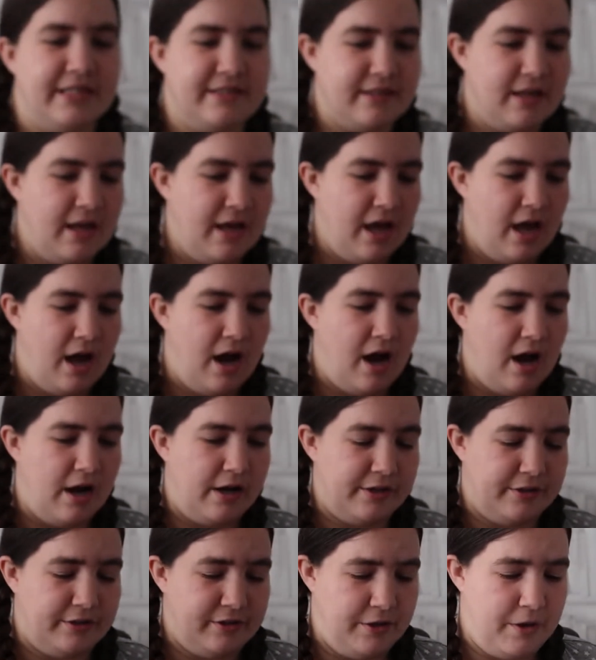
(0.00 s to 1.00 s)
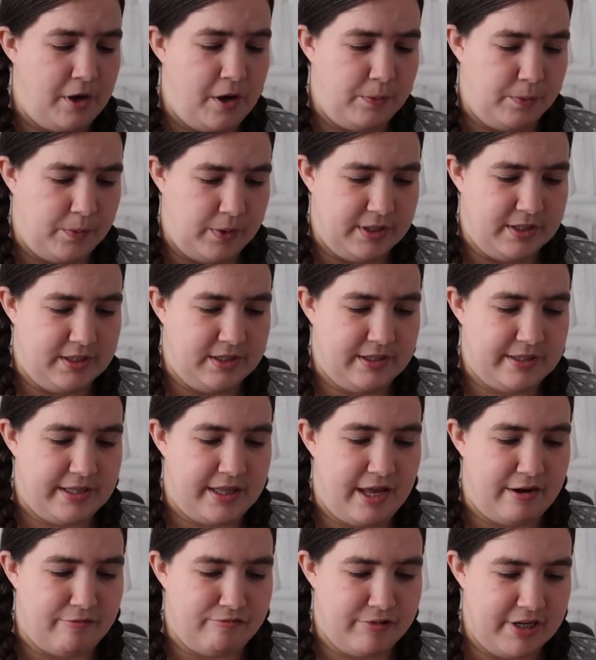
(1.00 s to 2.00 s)
these hearts and home ones,
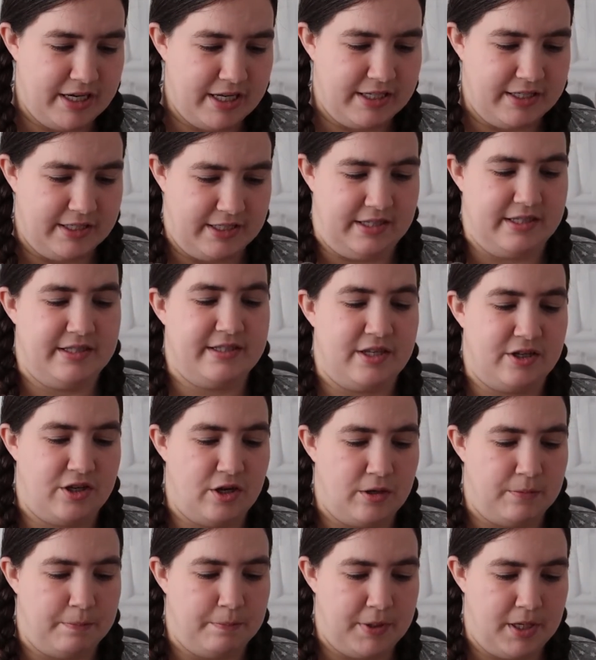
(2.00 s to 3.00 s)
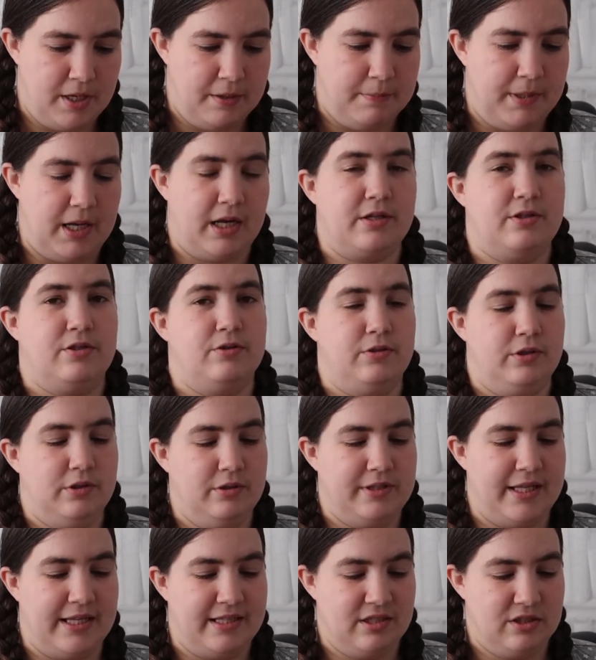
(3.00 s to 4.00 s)
they're really nice. They don't burn black at all
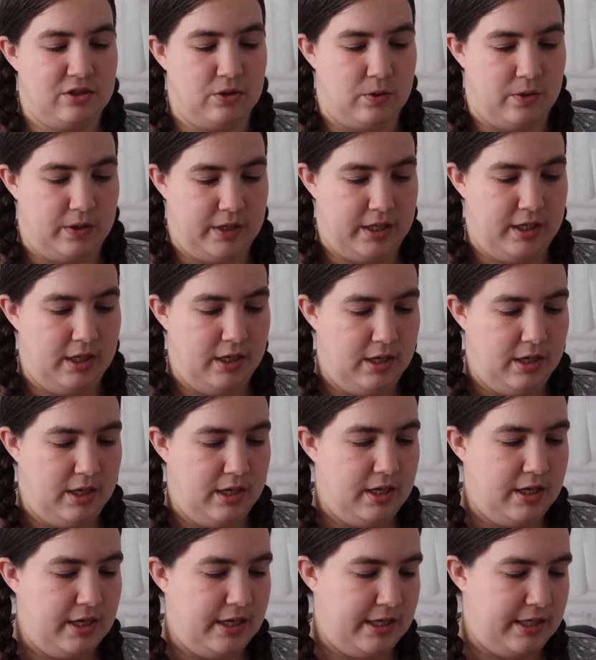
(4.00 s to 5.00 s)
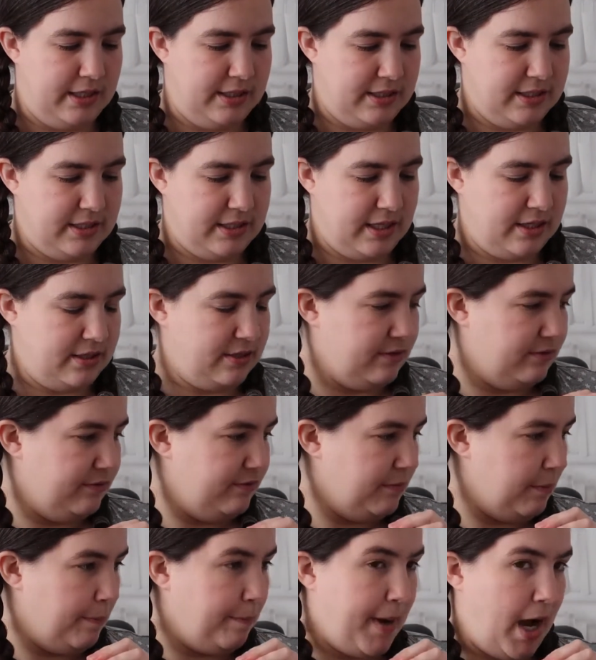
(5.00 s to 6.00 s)
because they're soy instead
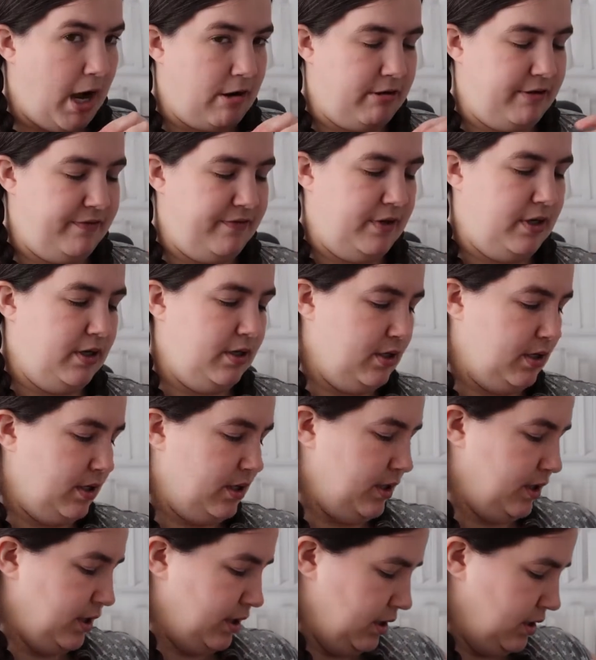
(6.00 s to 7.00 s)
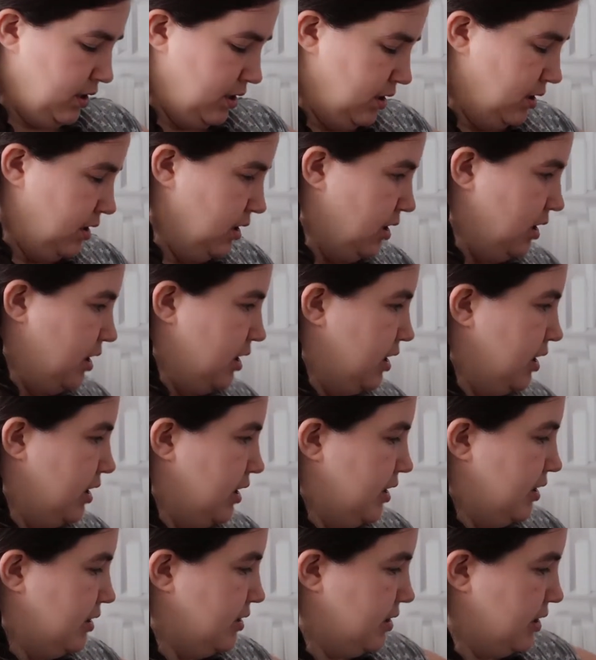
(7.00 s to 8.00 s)
of paraffin, I think
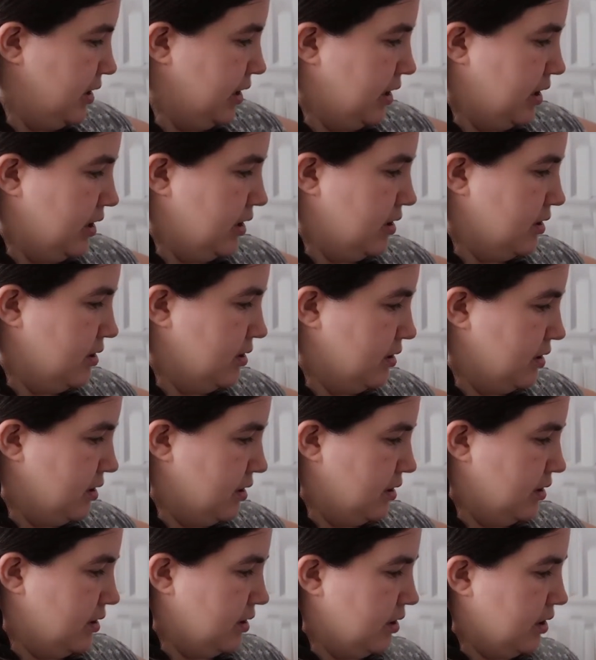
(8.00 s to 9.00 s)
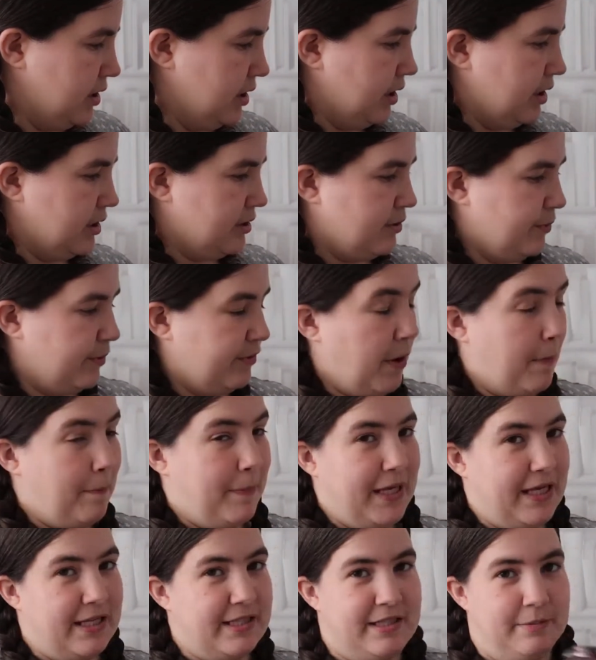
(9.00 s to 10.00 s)
is the other thing. So we've got a
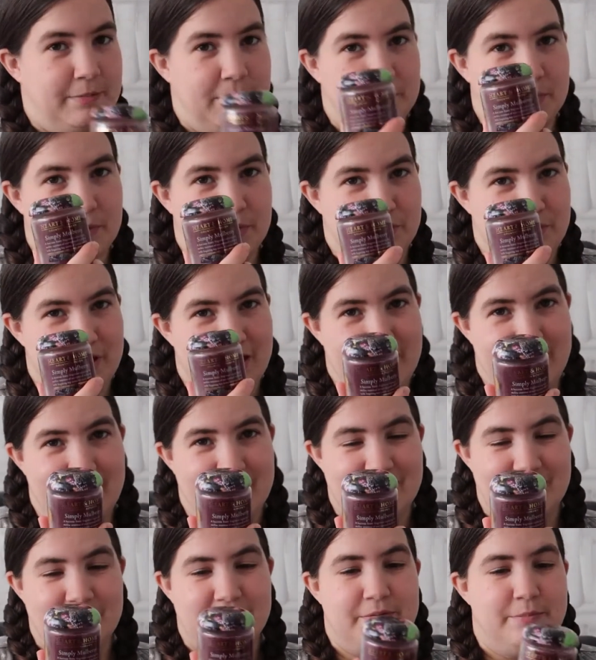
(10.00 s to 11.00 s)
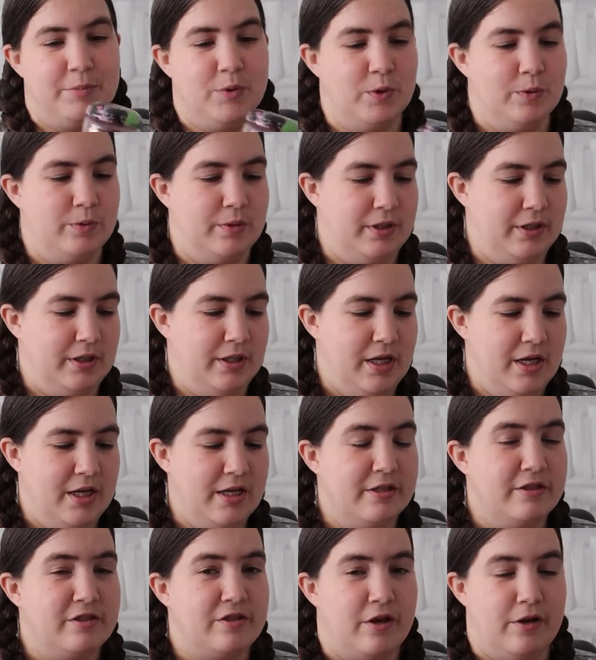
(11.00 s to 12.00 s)
big Simply Mulberry and then a small one.
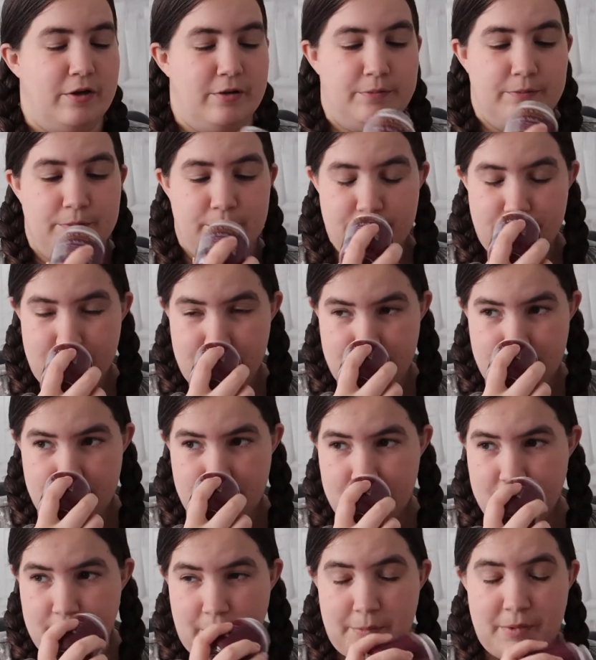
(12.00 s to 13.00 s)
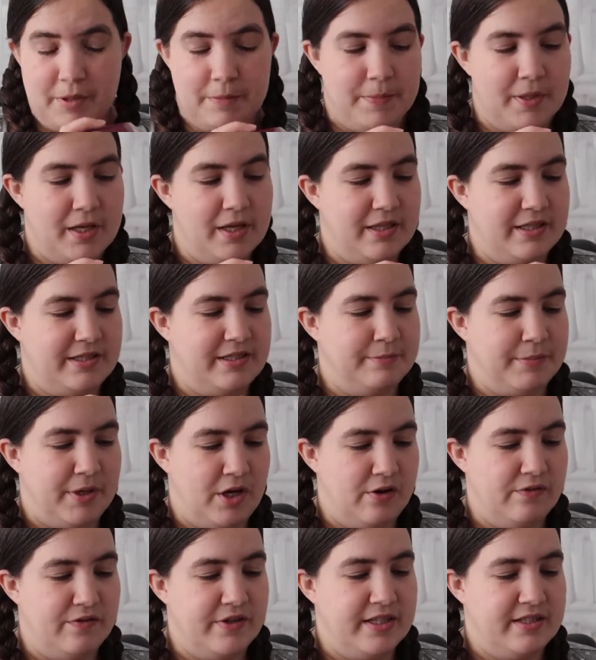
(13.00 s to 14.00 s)
So I'm going to burn these in my
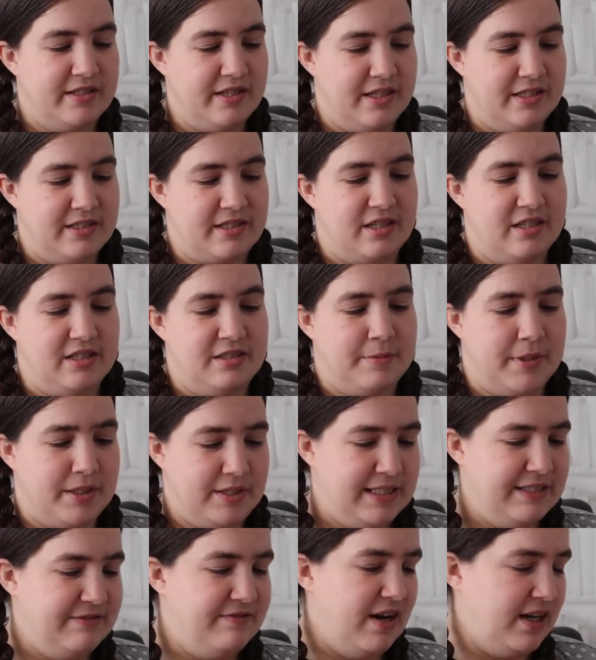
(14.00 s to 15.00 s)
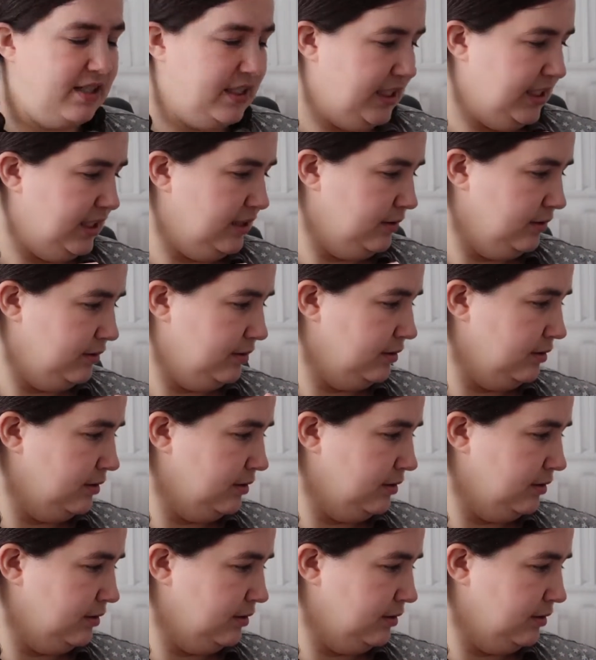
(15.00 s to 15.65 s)
office and it's going to smell divine